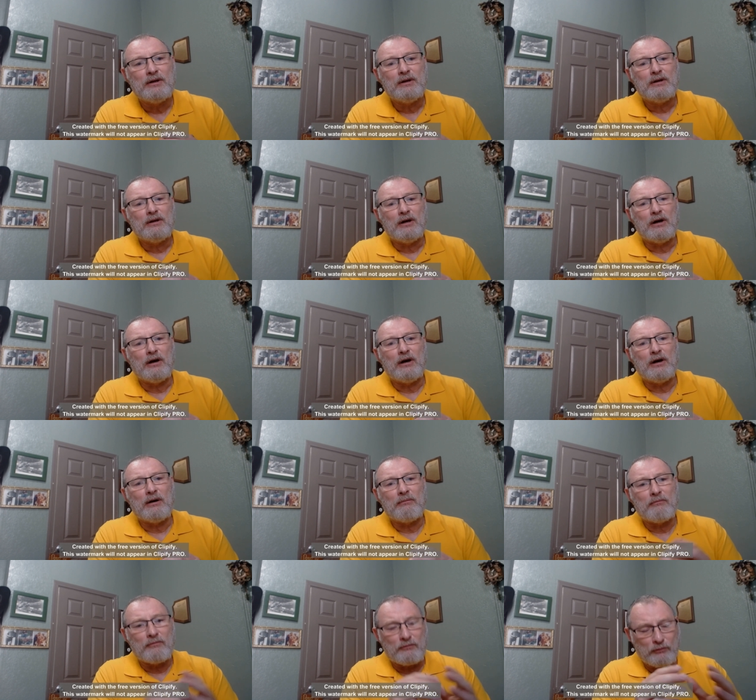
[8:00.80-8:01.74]

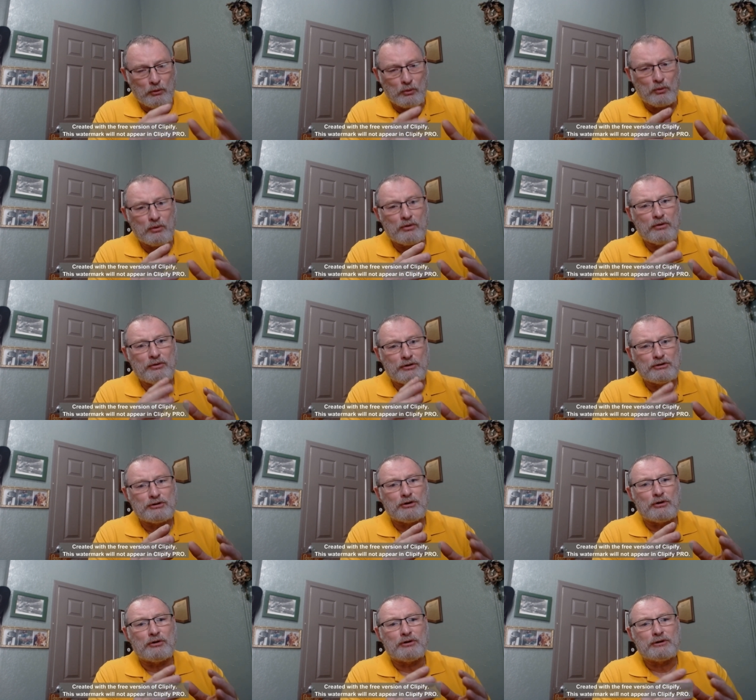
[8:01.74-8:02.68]
um, for the
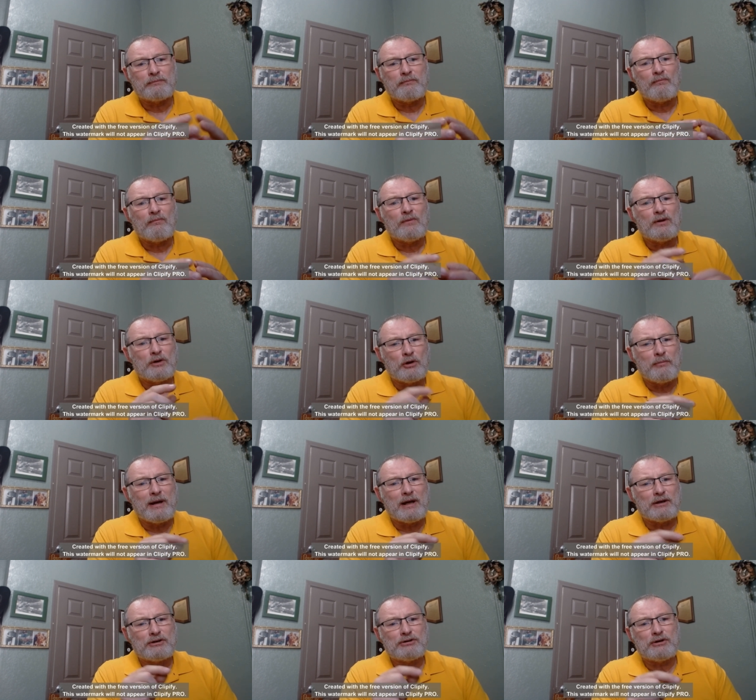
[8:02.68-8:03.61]
church. Go back
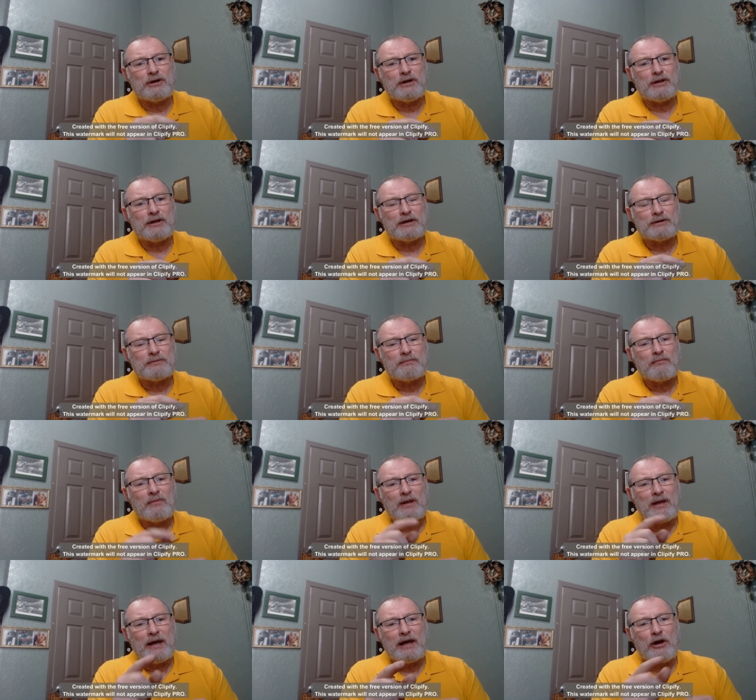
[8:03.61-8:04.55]
and study this.
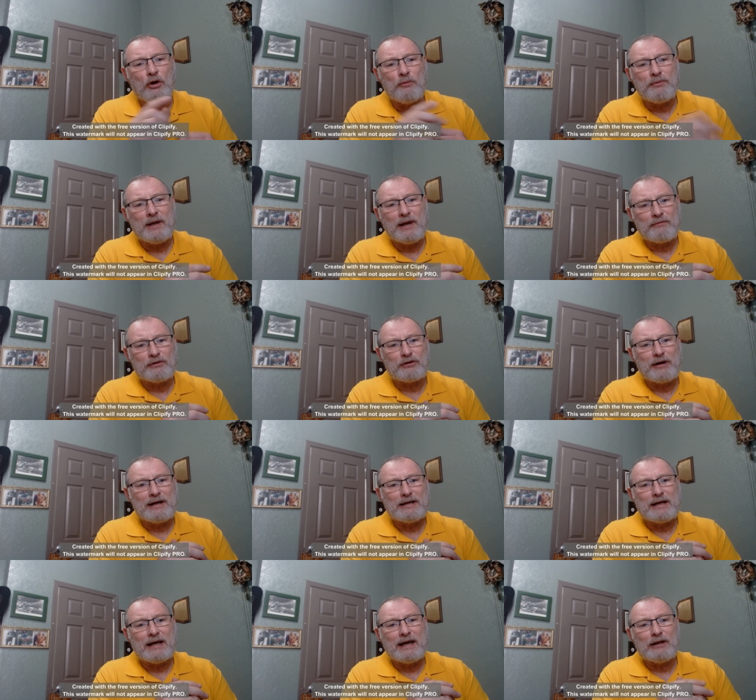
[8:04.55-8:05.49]
Hey, I hope you have a great
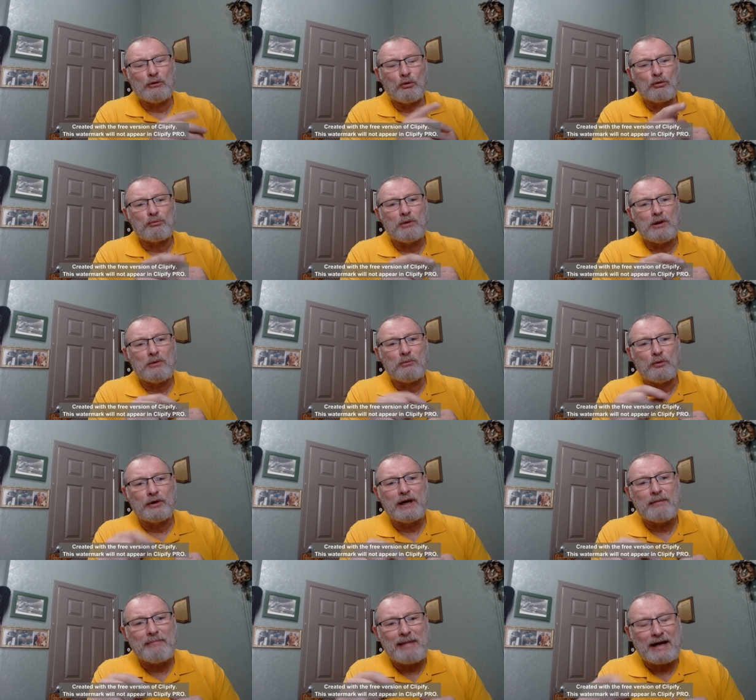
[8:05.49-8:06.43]
day. Lord willing, we'll
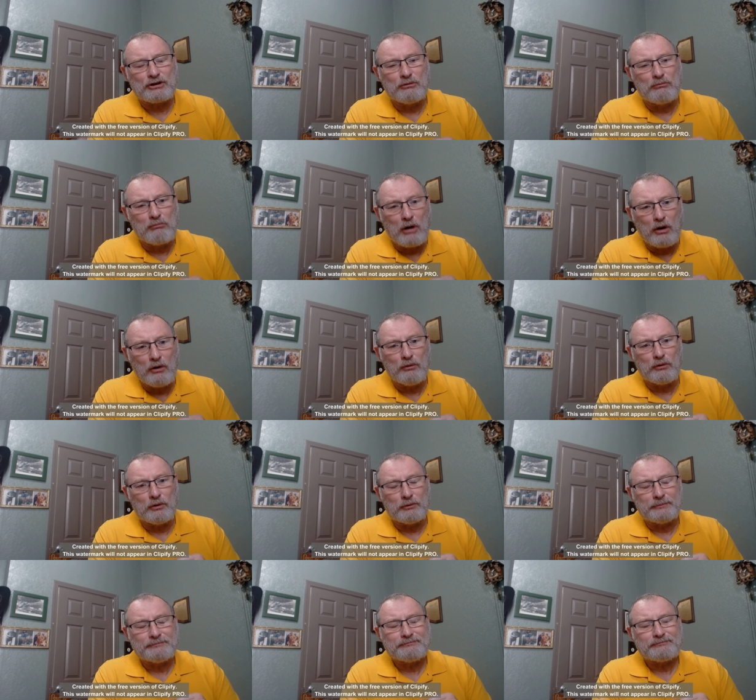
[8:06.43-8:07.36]
get back
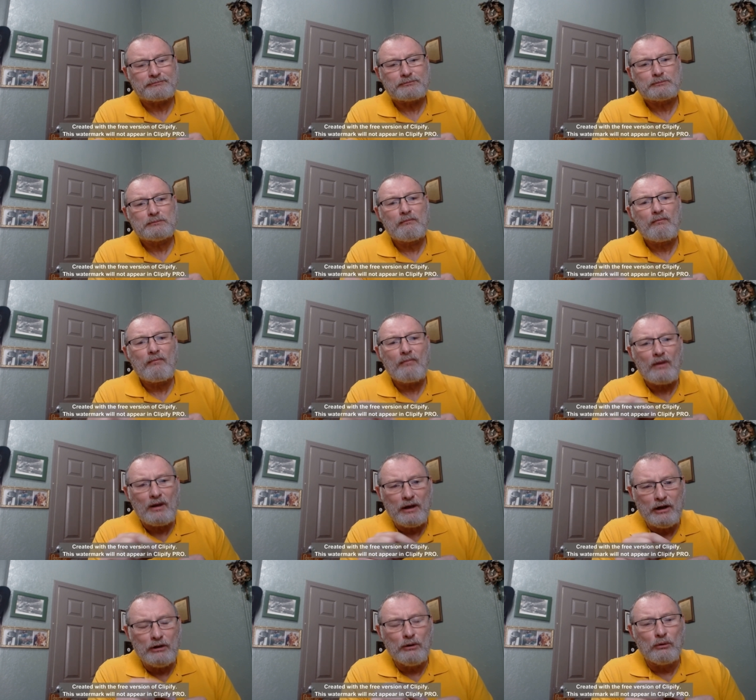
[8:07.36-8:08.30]
tomorrow.
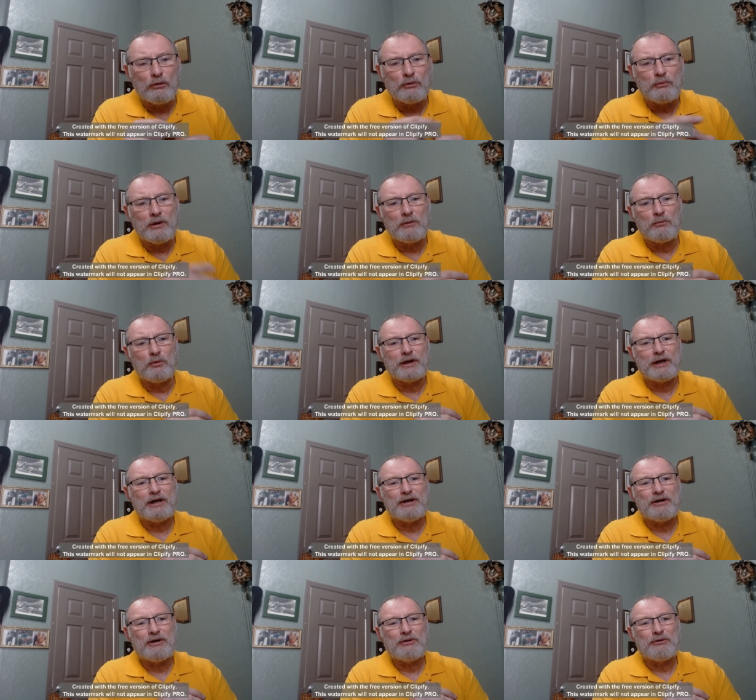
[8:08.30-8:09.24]
And Lord willing, we'll get
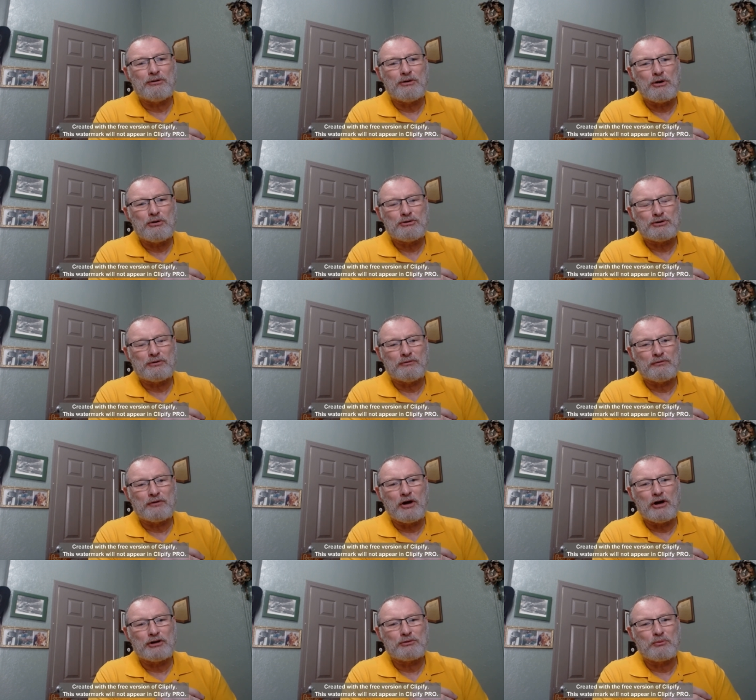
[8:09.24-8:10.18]
another dose of
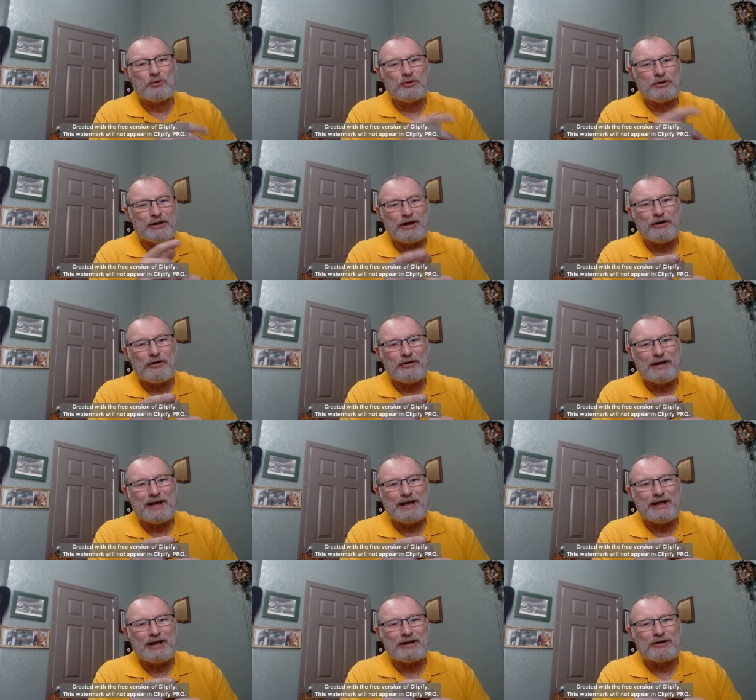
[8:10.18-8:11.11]
God's Word to get our day
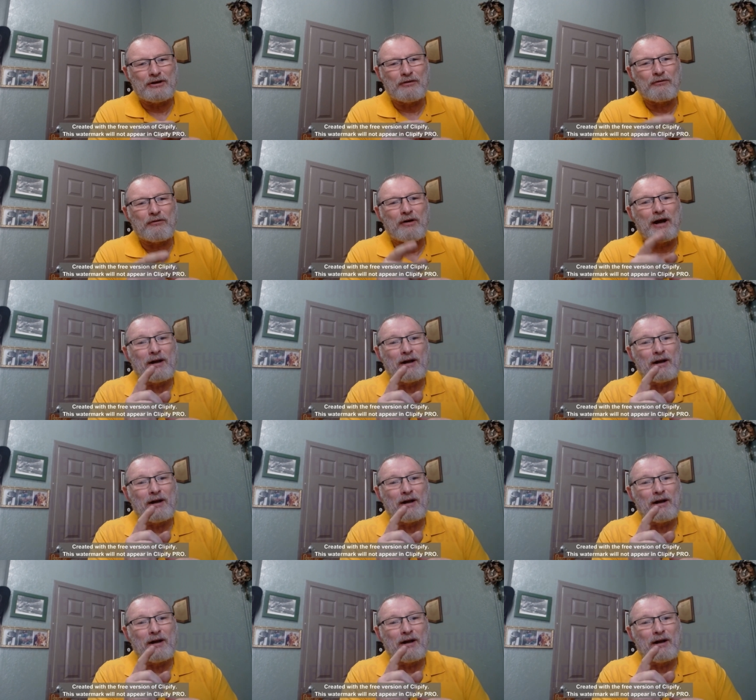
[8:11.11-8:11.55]
kicked off right.